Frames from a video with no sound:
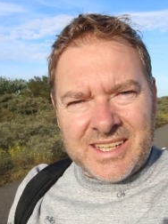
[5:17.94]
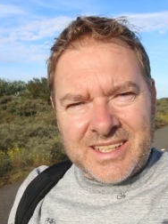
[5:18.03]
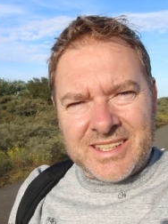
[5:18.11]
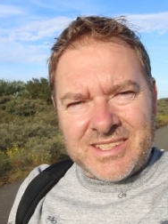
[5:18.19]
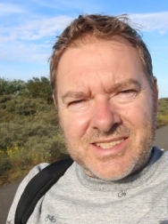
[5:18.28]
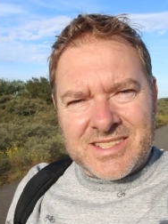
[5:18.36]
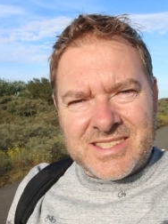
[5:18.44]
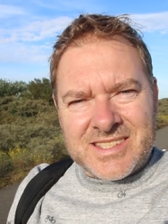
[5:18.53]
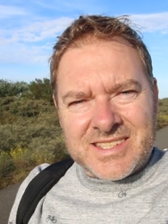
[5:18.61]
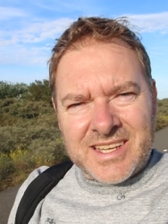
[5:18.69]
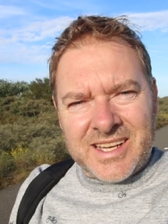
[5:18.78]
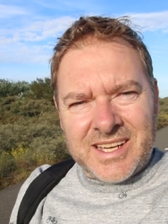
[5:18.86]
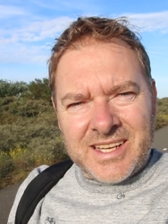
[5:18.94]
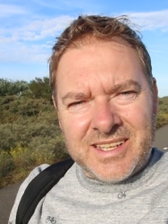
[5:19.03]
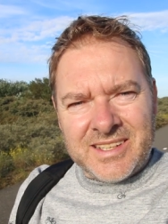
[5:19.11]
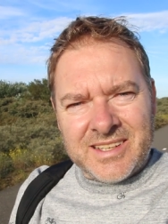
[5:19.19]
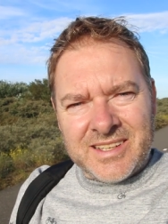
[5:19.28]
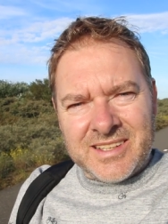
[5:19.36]
can just uh,
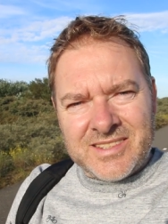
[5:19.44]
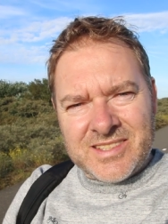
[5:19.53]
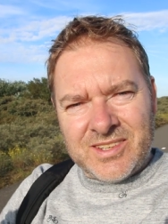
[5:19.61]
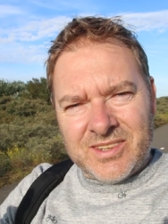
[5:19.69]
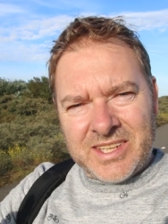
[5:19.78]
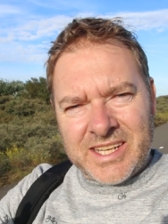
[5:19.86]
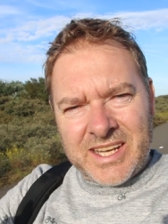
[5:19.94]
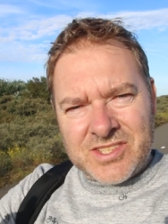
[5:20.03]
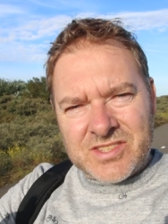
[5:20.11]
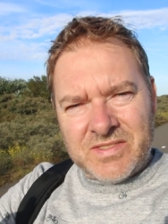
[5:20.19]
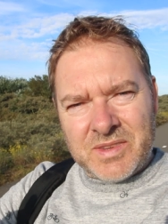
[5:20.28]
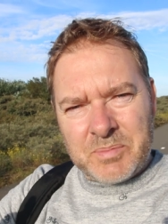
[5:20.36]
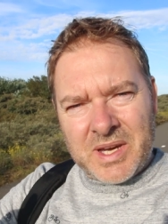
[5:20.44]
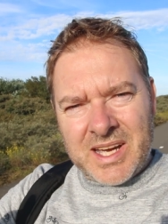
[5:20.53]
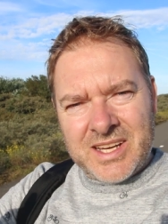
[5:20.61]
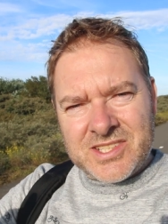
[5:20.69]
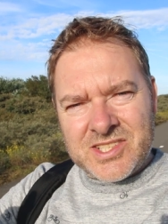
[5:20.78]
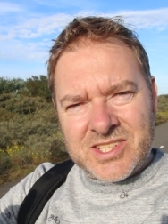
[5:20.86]
sit on the edge of the
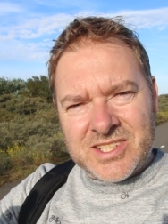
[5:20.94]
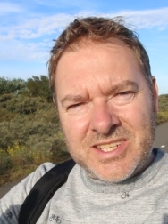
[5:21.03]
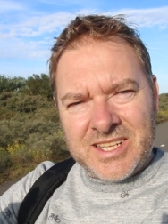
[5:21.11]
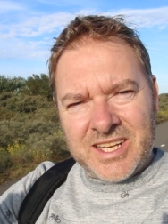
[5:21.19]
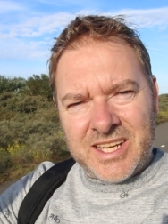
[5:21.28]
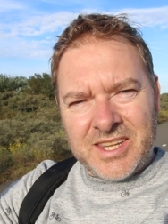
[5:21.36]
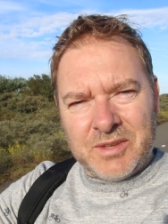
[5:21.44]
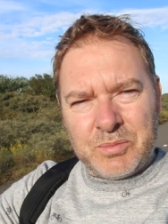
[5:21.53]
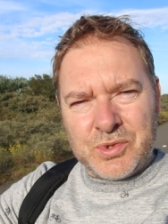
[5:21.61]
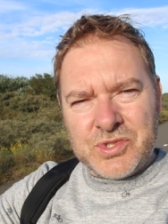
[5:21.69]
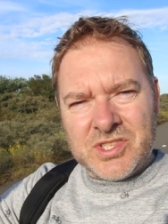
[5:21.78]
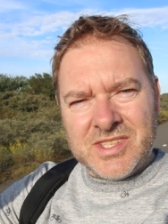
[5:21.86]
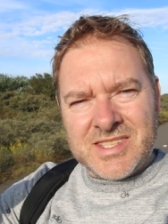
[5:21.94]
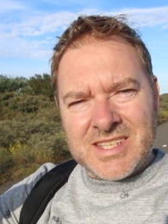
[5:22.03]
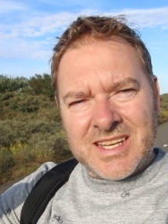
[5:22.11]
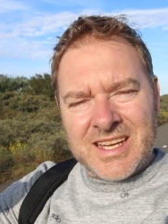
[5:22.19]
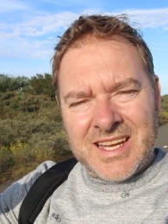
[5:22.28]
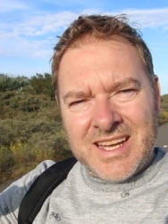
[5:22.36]
pasture and the
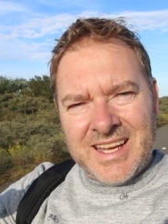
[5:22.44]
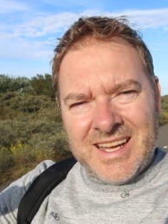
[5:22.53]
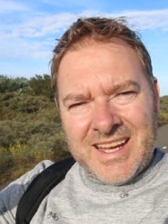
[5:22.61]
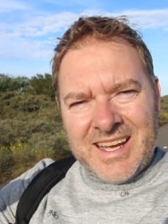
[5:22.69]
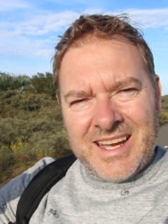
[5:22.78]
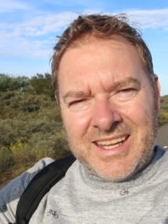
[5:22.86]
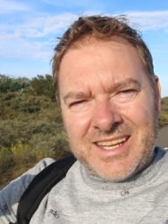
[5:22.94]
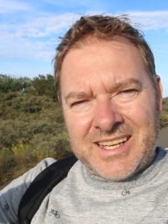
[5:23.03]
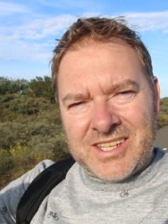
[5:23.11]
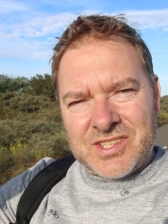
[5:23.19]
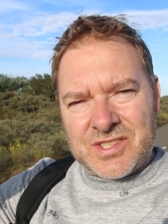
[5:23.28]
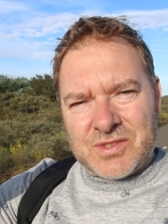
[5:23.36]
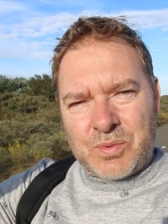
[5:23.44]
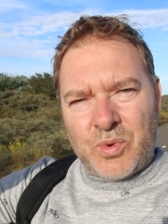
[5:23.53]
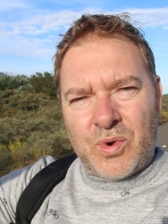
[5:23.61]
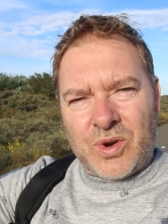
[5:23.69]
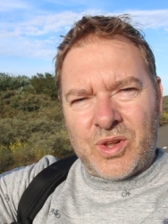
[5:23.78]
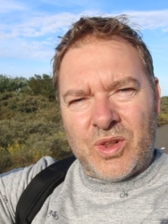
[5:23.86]
bushes, and they can just
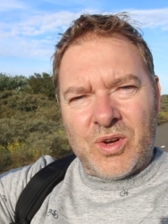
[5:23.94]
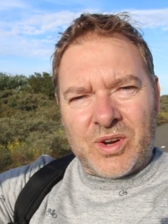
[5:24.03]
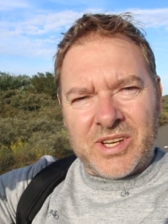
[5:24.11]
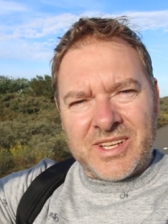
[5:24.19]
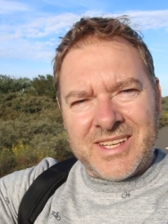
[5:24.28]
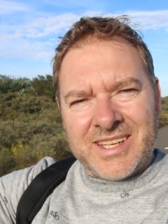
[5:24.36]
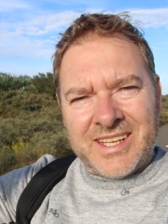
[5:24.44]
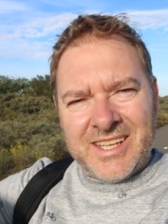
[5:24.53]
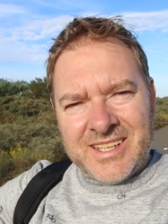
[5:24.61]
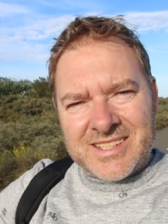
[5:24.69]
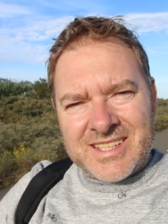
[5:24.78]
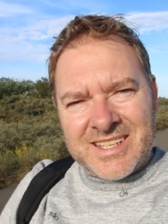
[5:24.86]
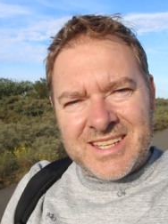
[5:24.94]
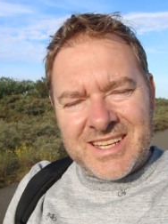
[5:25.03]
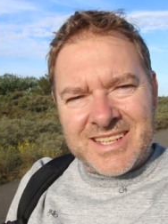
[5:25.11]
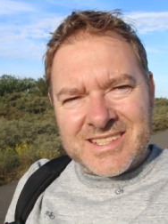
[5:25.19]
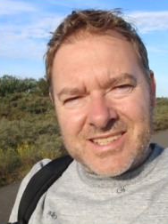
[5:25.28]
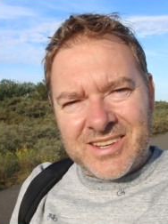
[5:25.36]
walk along and eat.
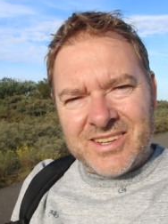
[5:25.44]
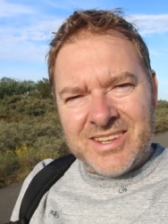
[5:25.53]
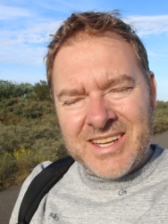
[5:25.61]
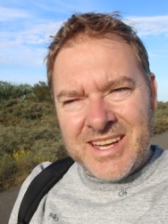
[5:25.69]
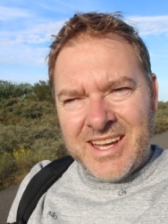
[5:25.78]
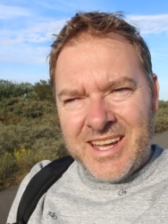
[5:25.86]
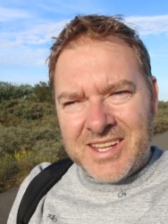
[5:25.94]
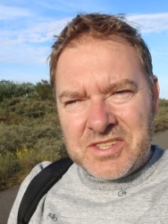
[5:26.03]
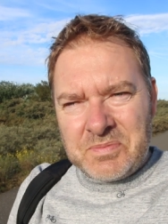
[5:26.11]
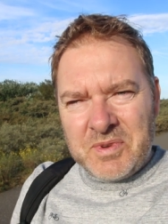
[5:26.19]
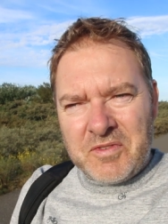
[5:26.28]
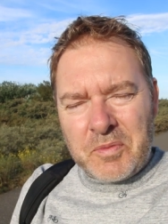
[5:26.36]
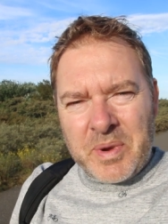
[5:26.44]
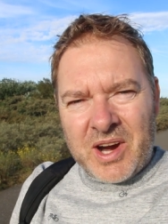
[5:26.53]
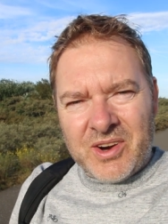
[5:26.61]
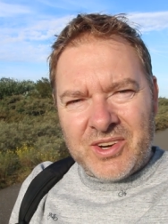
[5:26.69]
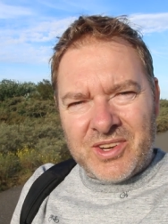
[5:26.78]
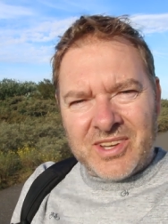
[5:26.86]
So it's a bit of a
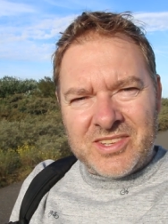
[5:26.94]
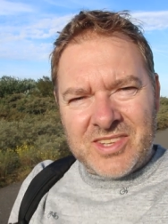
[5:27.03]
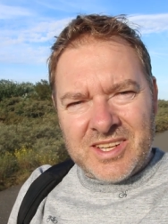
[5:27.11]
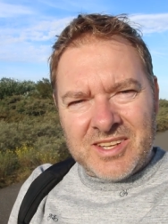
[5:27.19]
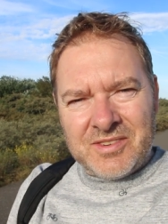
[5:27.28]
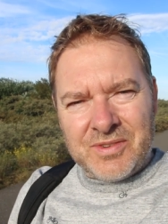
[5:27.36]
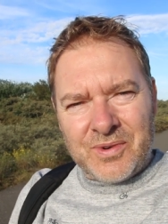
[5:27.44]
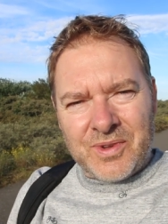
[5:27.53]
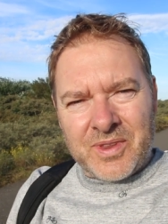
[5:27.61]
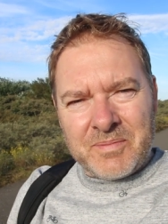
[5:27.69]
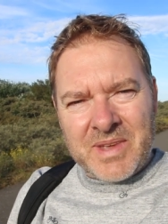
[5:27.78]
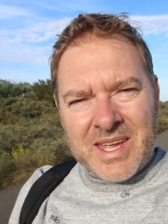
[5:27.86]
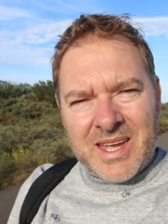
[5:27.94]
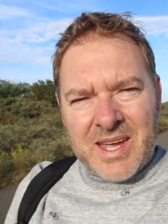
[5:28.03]
paradise here for them,